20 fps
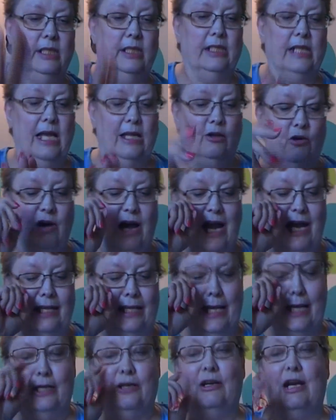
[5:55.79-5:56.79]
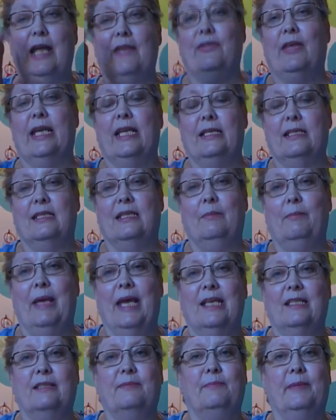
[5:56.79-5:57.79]
Yellow highlighter I think is the
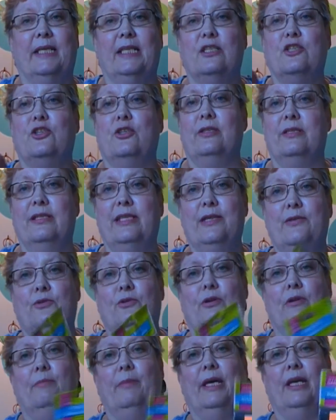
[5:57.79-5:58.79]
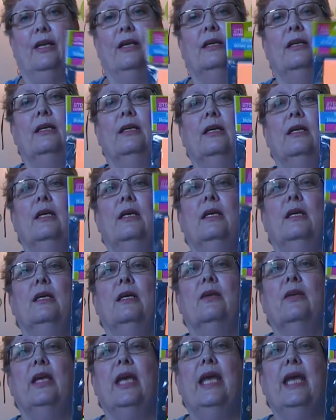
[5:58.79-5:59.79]
best because you can see through it better.
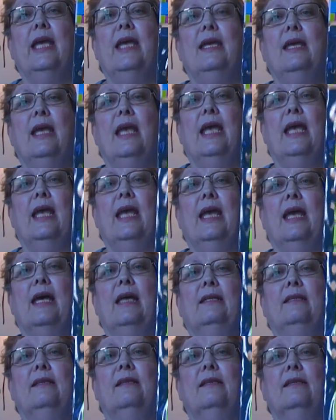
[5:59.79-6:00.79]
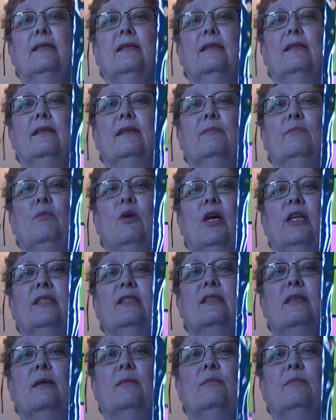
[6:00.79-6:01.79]
Okay, and bought
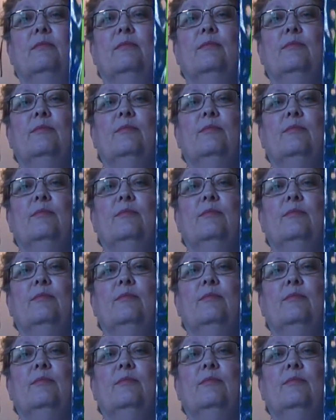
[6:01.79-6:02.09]
some